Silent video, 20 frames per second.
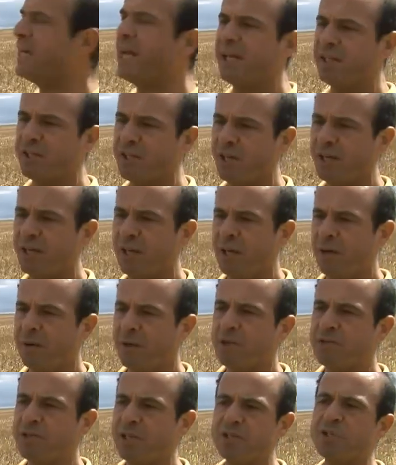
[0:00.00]
in nature
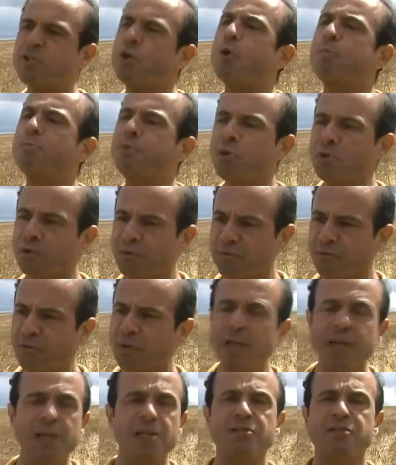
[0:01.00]
because it's so
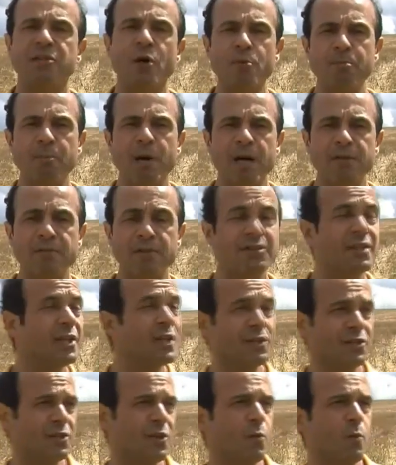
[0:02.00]
beautiful, it's so marvelous,
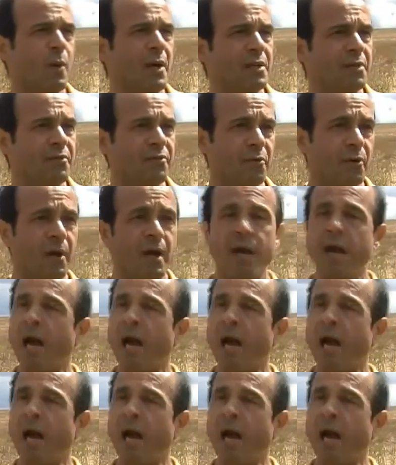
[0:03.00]
it's so wonderful,